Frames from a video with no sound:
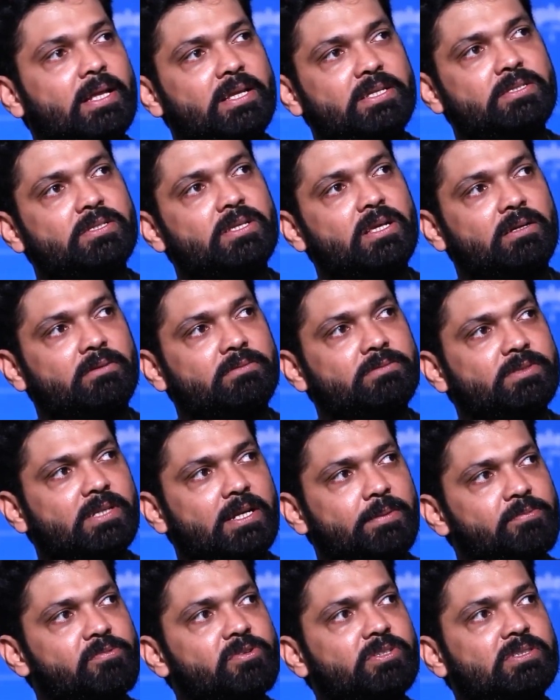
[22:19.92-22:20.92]
is a
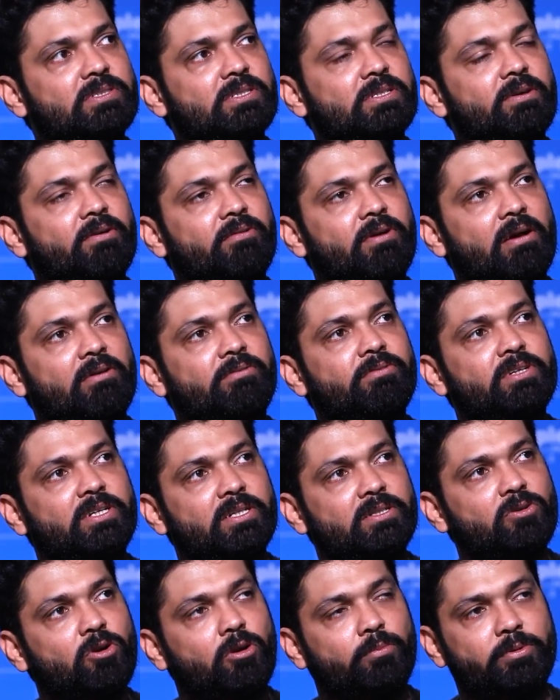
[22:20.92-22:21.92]
script which I have
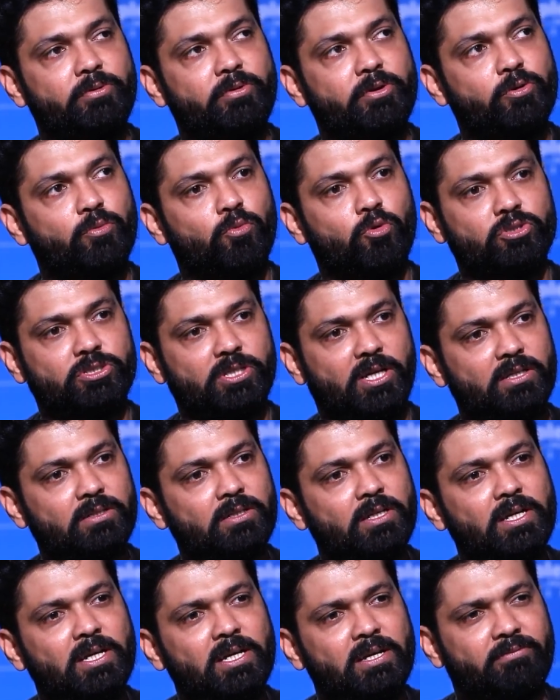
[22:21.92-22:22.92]
written called Midway to Moksha,
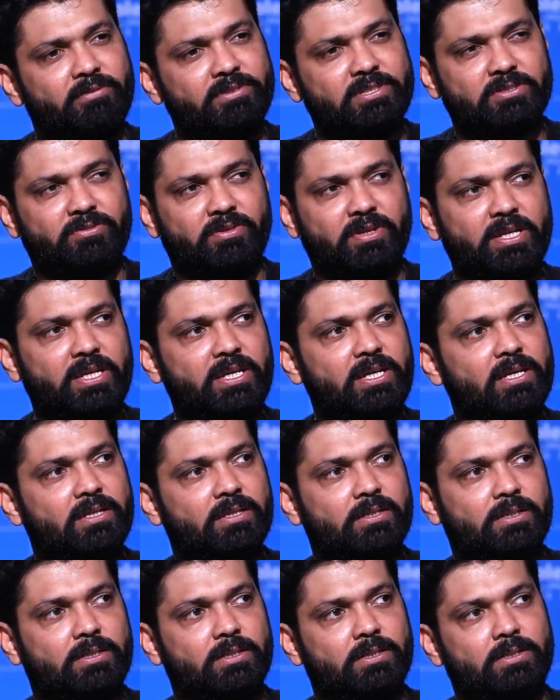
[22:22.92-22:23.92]
which is very
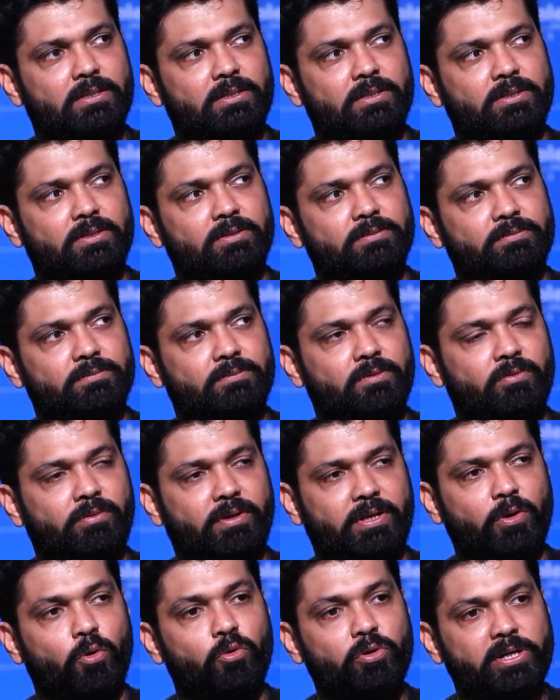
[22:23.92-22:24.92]

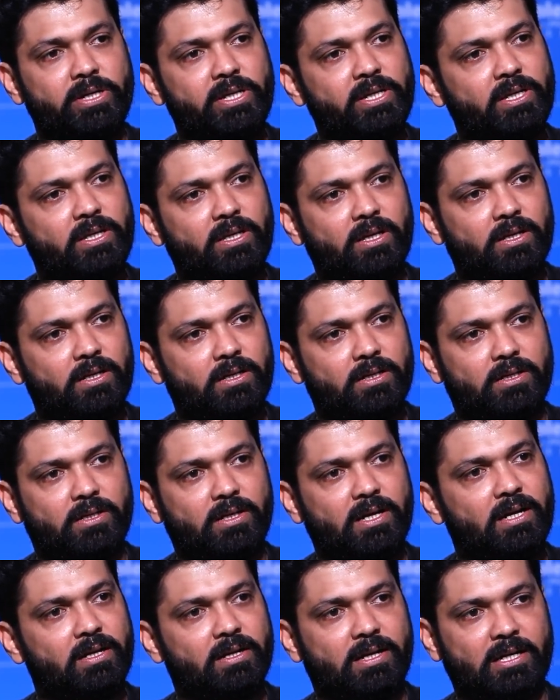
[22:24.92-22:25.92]
OTT
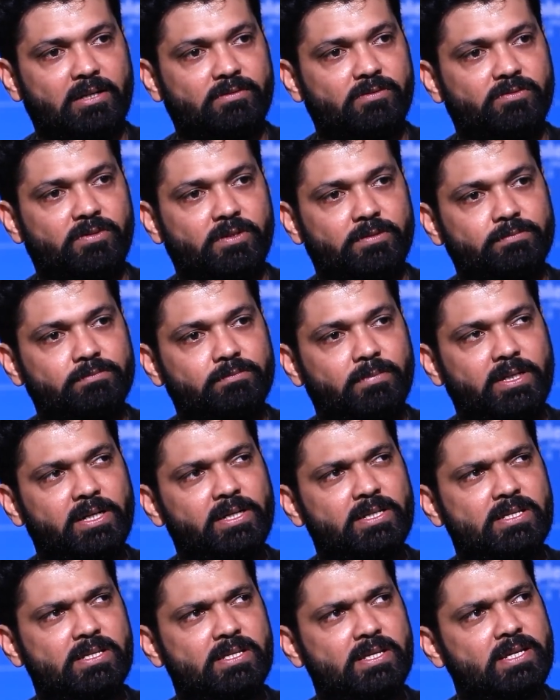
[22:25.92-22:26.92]
kind of a film, but
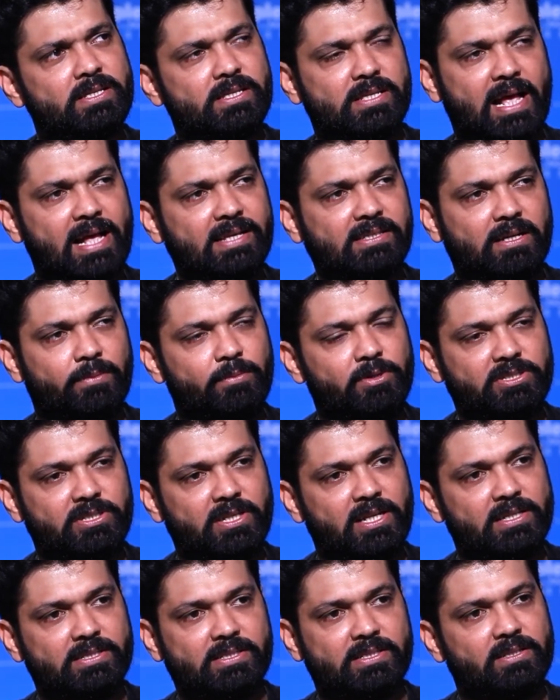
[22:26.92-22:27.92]
it's as
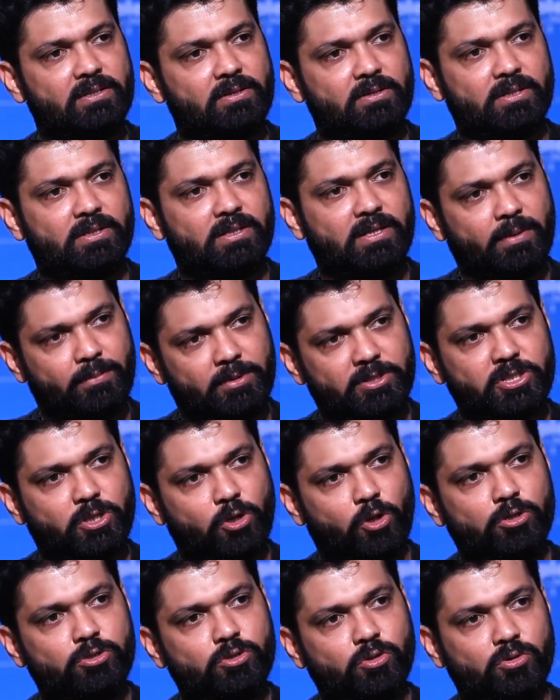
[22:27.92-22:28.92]

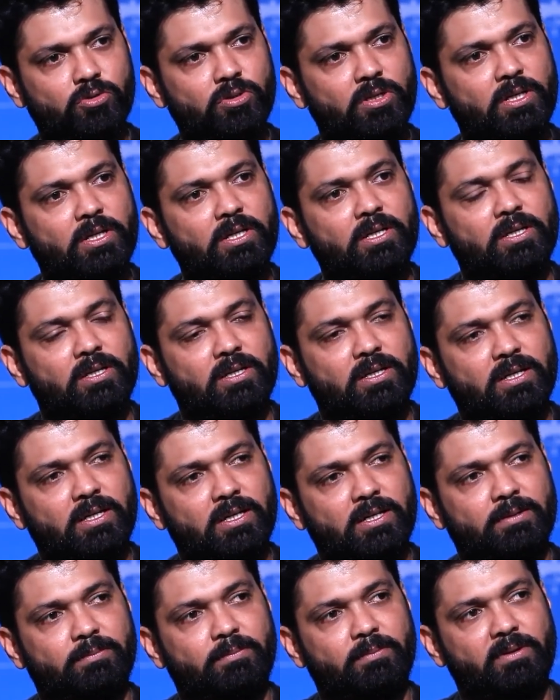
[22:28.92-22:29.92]
commercial also.
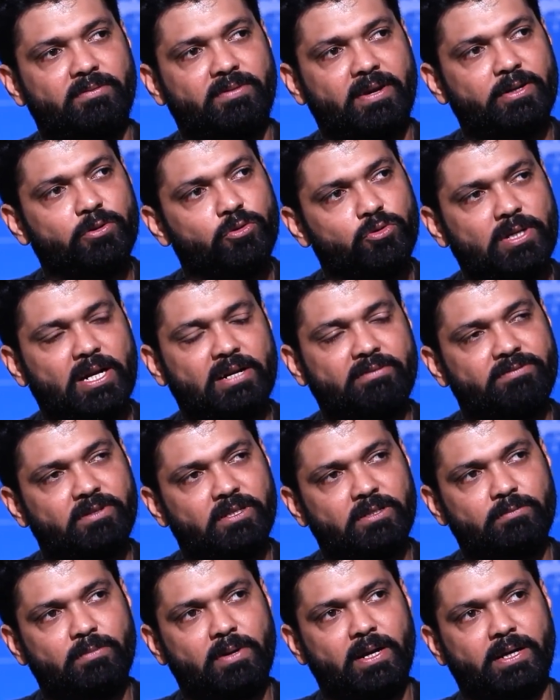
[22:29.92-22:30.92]
If I do that
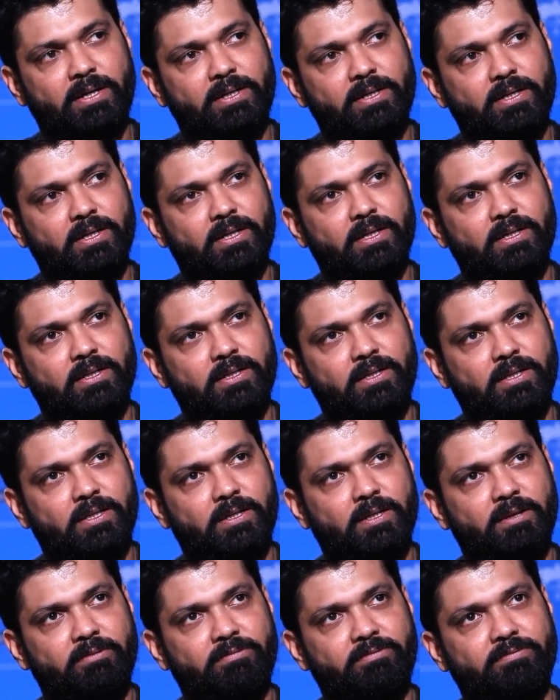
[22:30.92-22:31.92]
film, and
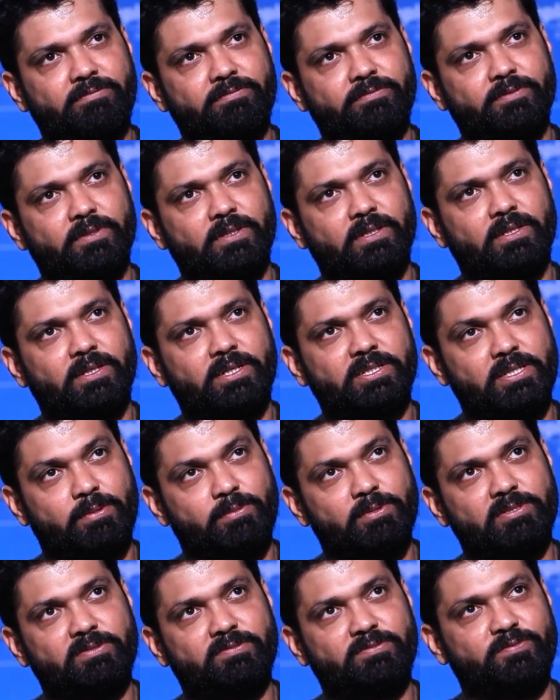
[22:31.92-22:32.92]
if
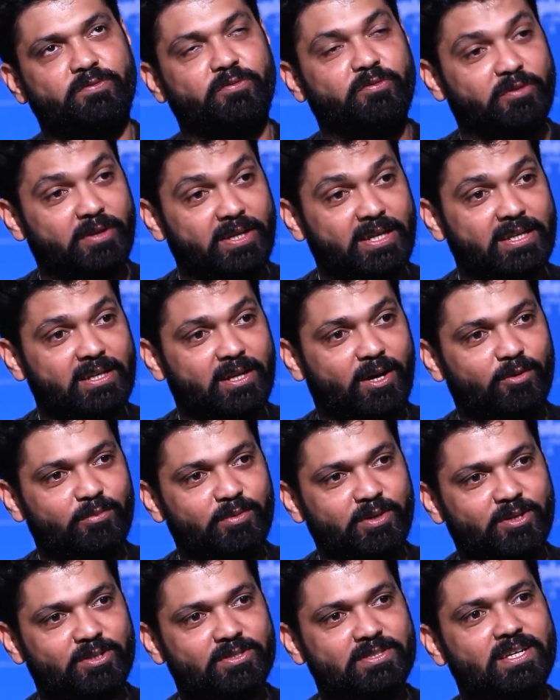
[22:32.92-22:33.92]
Rishabh is free now,
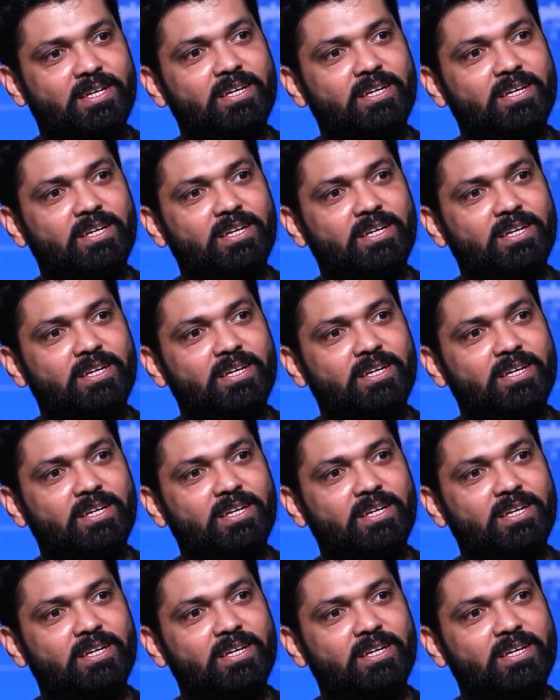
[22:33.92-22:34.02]
because